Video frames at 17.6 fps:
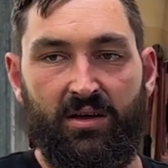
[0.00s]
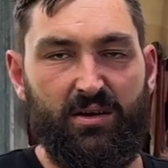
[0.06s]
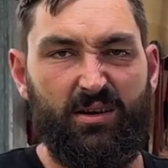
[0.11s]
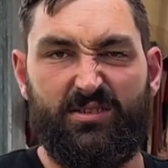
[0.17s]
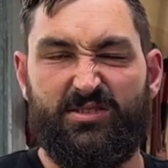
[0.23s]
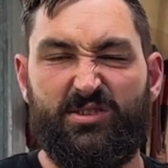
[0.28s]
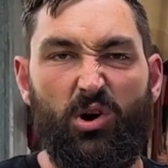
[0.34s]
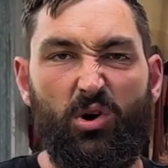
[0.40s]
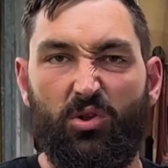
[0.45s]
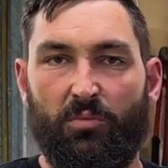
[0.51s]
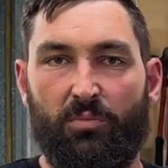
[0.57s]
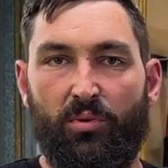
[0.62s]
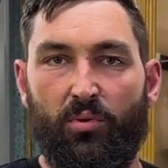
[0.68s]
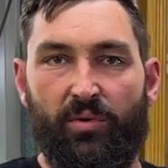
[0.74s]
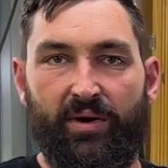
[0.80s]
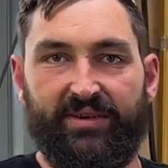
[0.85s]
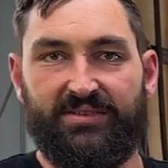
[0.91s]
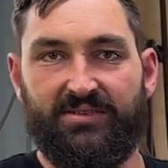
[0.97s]
a solar
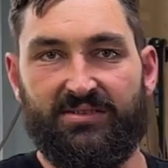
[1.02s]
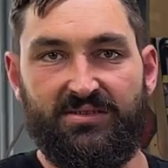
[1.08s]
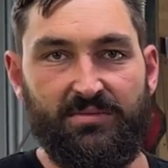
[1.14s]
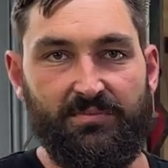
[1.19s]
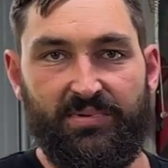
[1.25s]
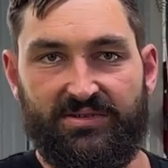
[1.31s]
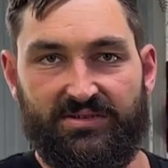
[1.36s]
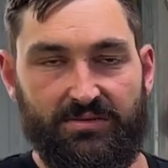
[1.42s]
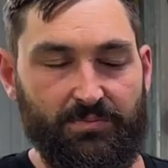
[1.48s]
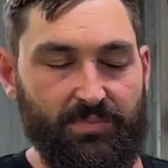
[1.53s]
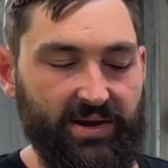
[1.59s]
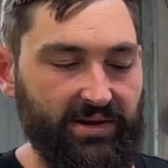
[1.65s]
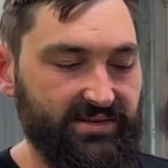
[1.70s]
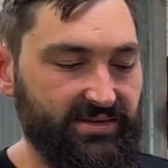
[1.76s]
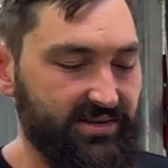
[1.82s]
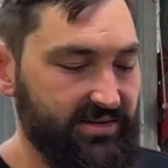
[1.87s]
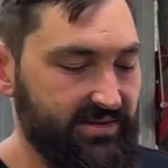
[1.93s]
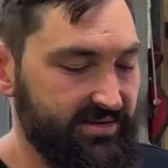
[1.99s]
point and some bits and
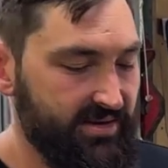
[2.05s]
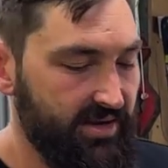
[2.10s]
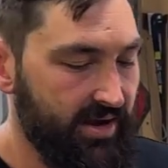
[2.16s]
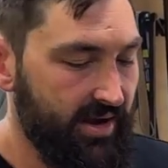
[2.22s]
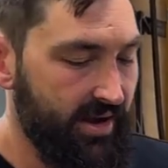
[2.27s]
pieces.